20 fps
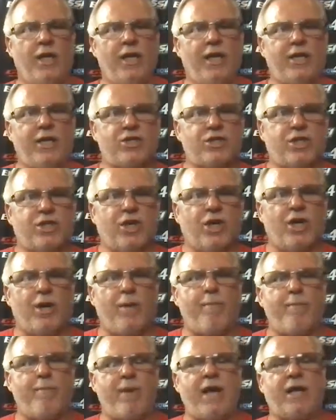is
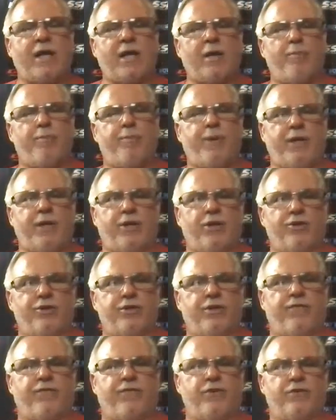gonna make a bigger
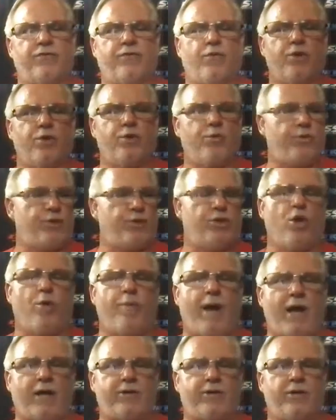difference for you when you go
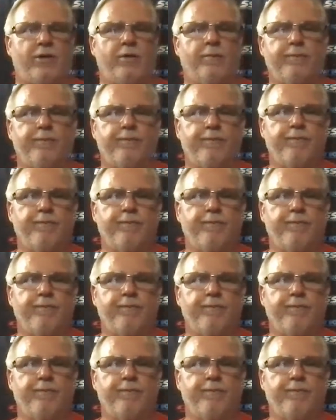back there?